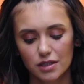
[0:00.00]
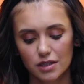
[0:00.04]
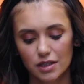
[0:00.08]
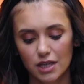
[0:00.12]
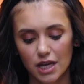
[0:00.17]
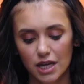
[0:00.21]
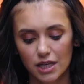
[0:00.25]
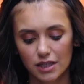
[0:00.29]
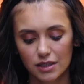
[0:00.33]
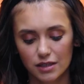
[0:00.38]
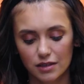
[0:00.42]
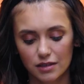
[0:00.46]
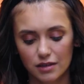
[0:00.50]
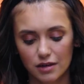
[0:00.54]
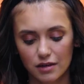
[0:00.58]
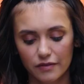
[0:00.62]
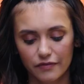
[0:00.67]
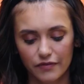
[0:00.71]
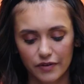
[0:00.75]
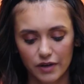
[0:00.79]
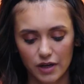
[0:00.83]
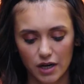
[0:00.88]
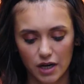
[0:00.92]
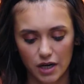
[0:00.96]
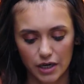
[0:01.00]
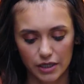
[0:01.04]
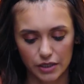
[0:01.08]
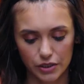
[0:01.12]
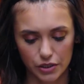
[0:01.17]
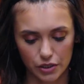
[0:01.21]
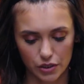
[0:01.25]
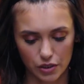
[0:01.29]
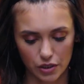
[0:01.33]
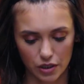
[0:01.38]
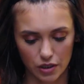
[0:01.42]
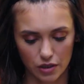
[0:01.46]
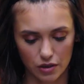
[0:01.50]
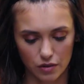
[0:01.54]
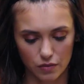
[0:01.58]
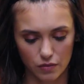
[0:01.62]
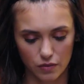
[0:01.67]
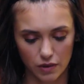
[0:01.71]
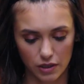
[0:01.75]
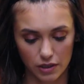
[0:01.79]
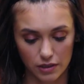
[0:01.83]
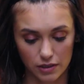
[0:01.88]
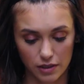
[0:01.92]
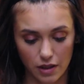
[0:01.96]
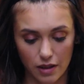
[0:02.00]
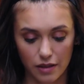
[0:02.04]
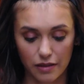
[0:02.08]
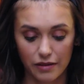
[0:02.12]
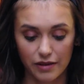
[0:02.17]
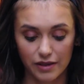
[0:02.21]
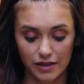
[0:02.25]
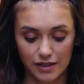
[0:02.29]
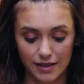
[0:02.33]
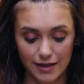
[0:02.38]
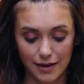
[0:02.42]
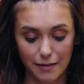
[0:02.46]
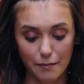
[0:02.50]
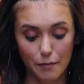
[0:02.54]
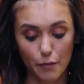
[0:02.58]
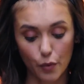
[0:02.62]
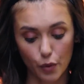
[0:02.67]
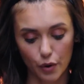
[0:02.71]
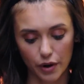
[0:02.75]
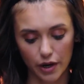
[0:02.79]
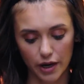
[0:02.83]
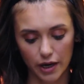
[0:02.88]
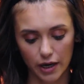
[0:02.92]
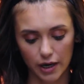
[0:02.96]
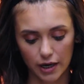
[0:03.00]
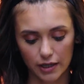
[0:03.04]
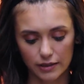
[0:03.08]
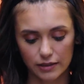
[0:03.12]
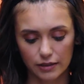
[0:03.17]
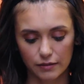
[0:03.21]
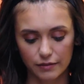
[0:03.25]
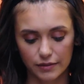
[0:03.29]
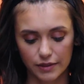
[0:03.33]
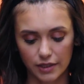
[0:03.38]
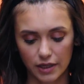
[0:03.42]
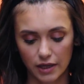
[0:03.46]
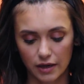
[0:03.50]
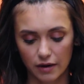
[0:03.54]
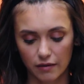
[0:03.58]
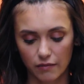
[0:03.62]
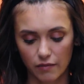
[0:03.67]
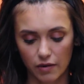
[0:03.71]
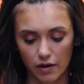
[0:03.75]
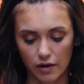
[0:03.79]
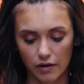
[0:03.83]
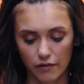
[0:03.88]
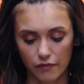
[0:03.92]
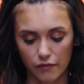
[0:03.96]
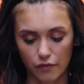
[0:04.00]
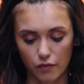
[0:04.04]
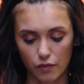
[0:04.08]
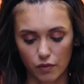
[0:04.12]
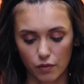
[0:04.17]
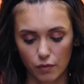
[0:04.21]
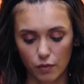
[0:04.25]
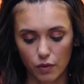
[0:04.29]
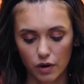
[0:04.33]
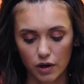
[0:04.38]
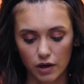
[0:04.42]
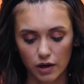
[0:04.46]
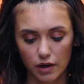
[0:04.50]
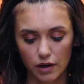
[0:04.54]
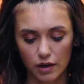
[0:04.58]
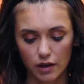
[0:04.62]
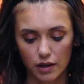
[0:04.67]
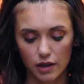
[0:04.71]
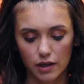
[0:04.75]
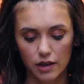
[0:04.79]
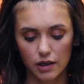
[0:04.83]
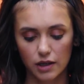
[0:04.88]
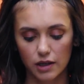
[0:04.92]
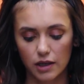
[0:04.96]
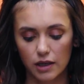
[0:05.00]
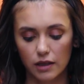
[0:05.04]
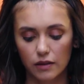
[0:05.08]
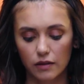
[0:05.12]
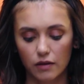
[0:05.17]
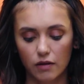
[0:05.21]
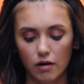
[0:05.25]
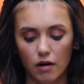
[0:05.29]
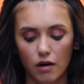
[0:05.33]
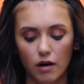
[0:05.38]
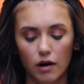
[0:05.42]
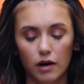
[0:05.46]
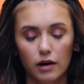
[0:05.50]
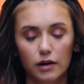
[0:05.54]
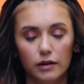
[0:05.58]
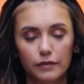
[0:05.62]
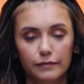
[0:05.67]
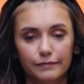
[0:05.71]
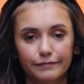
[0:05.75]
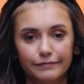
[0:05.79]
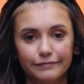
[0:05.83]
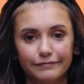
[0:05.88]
Last selfie I took was this morning as I was getting ready for work in the car.